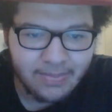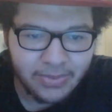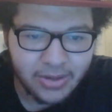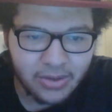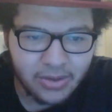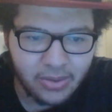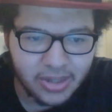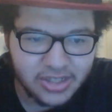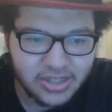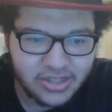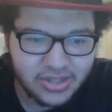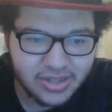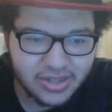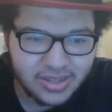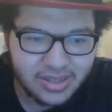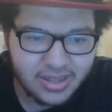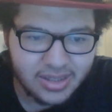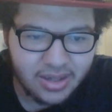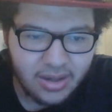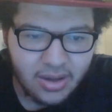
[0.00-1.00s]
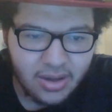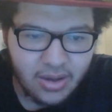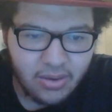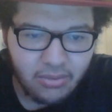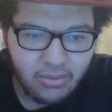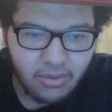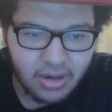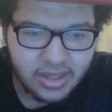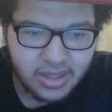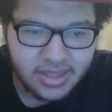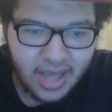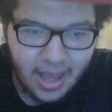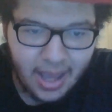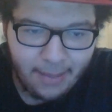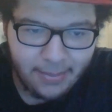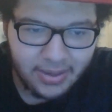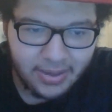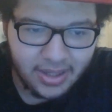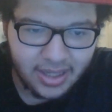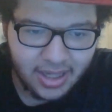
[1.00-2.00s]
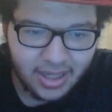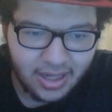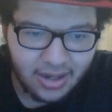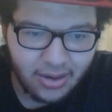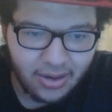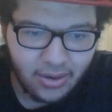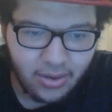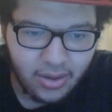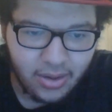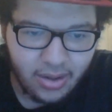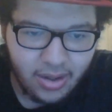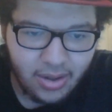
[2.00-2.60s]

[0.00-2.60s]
questions what is happening here,